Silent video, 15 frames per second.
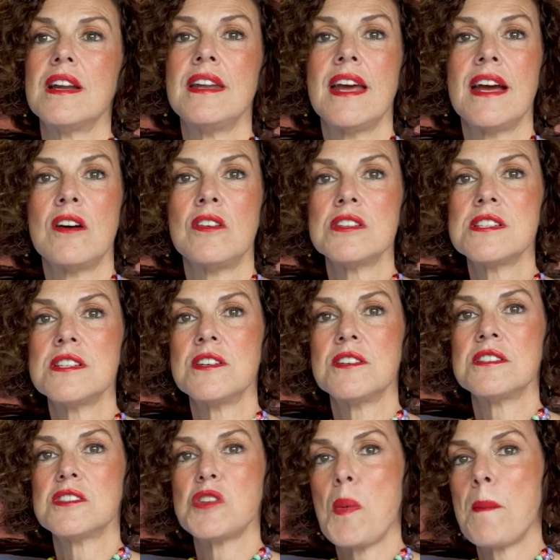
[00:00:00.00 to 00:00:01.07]

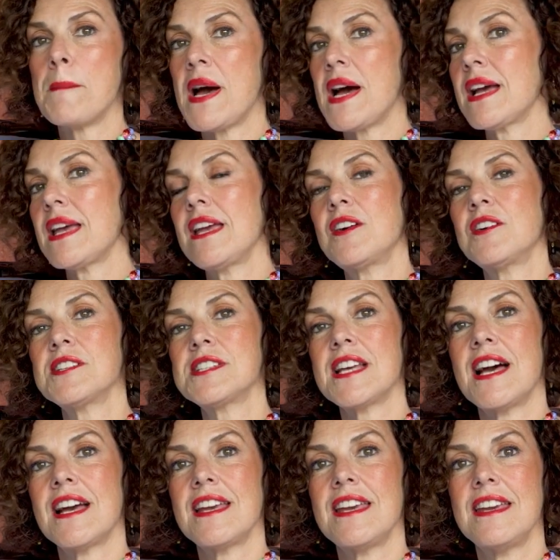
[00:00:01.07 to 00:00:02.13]

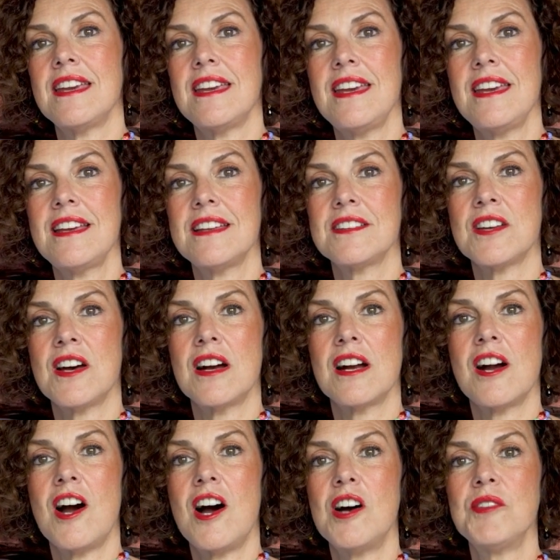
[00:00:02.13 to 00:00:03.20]

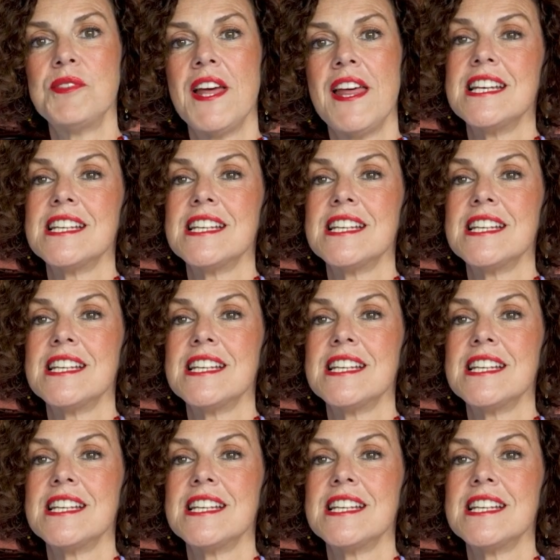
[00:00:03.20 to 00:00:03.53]
negociosmagicos.com.